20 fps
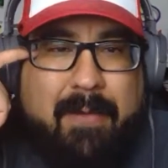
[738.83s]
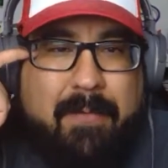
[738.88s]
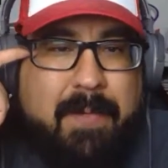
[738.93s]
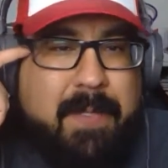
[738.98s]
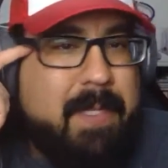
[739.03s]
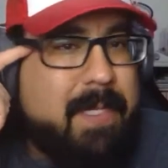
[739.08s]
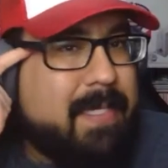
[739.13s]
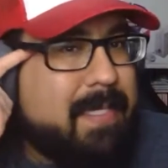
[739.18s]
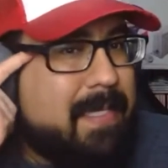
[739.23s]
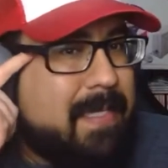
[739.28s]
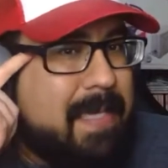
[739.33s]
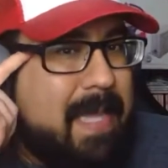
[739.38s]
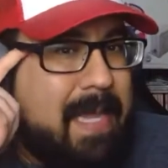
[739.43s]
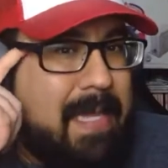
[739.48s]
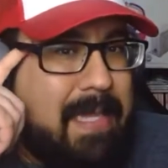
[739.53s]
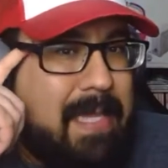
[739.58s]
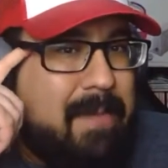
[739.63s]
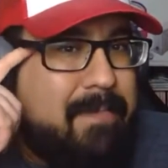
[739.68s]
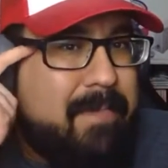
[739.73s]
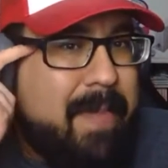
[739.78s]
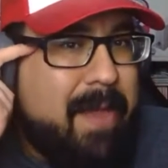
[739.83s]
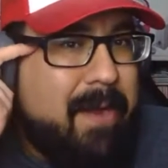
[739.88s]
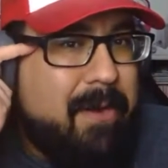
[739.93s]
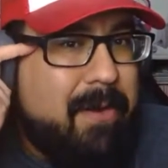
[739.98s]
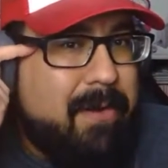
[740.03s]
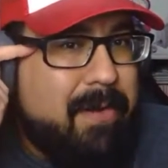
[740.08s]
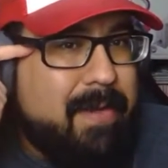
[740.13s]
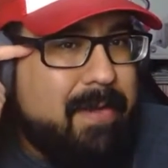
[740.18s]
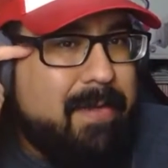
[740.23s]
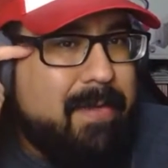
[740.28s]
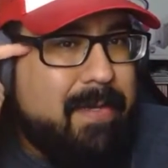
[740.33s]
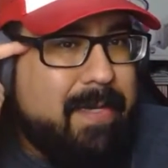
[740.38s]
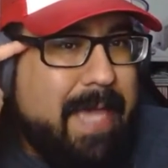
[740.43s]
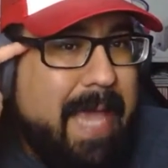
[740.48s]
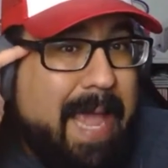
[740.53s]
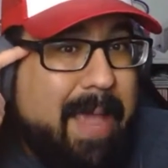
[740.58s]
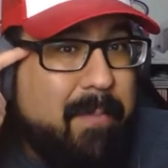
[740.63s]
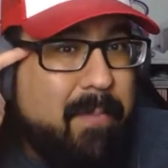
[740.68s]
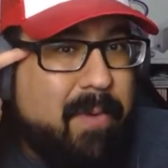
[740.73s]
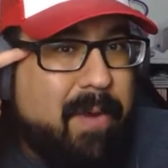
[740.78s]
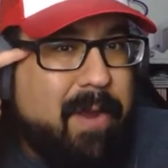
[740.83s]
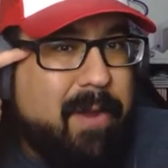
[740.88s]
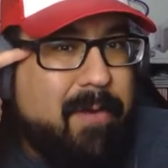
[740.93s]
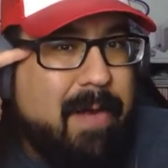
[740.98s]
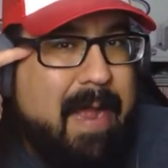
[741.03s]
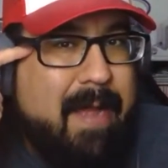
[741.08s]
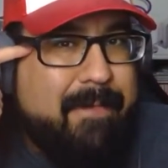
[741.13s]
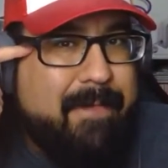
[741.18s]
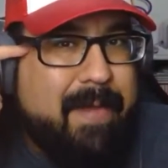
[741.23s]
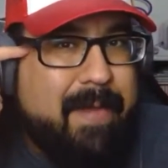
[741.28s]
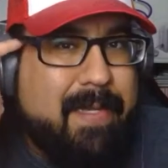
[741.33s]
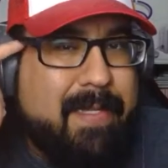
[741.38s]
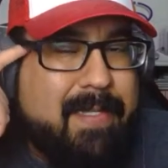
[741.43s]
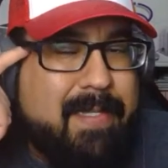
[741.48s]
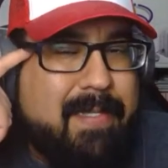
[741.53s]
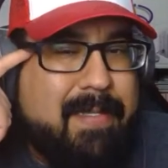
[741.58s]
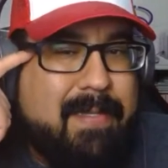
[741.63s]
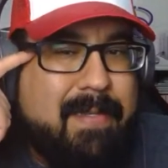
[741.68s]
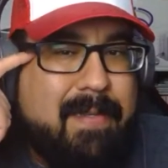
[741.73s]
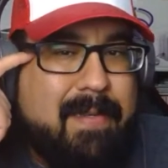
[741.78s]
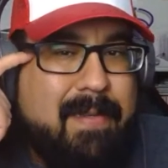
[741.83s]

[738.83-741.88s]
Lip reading: with its slightly better Game Boy graphics.